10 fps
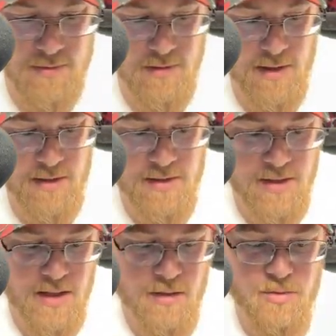All right,
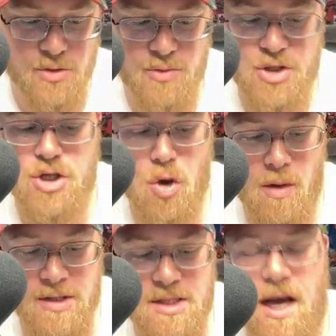uh, which we'll just go
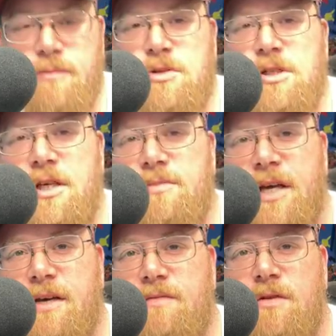one side. We'll just keep
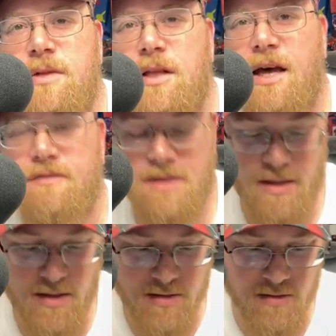taking from the left, I
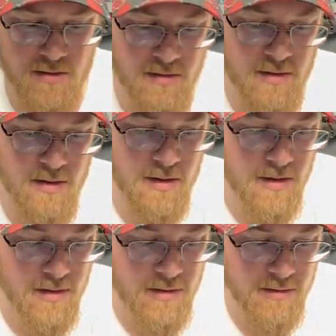think.
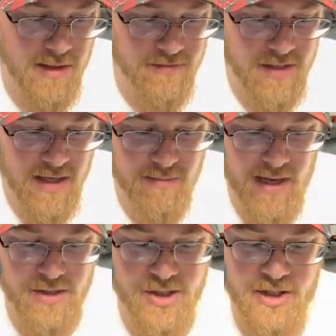Left side
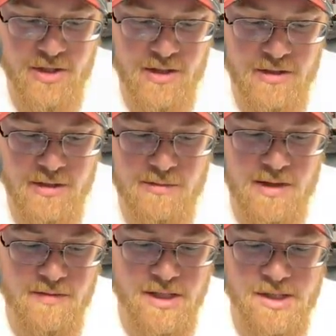magic or, or
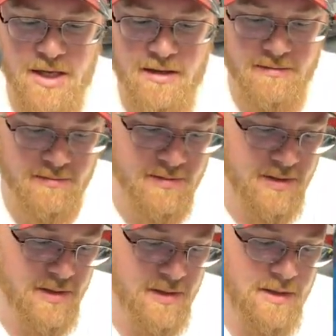whatever they say.
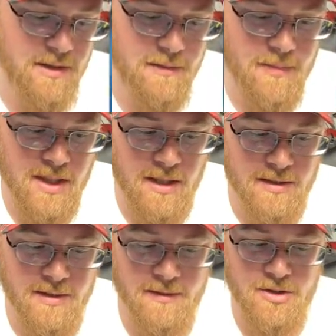
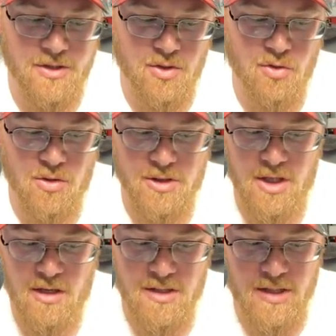But there's a cool
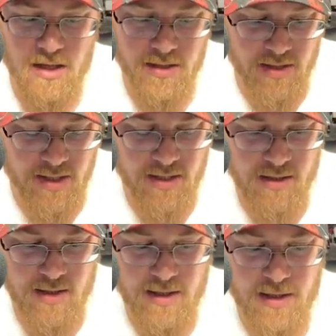Charizard in here.
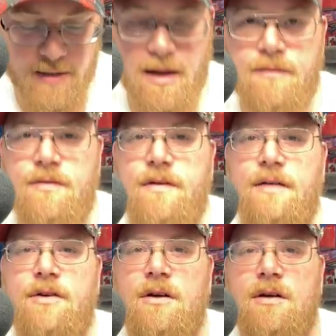I, I've,
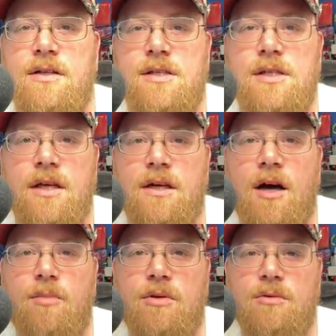I've heard and seen a
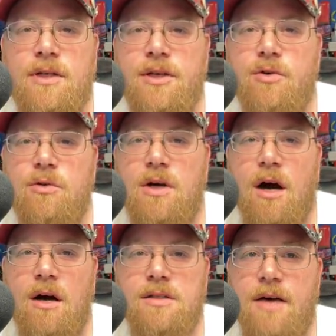couple of really cool
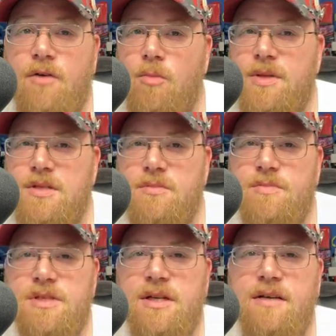cards. I've opened some
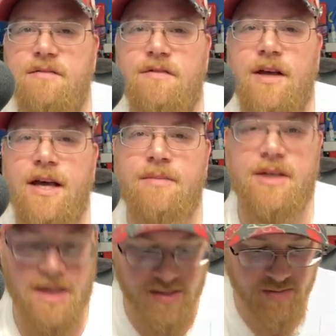Obsidian Flame
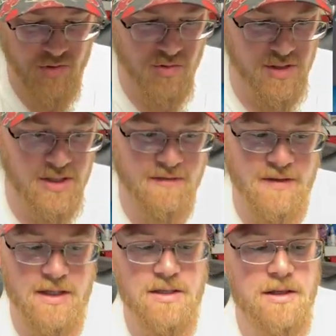that had some cool stuff
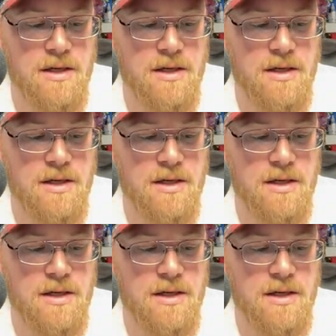in it.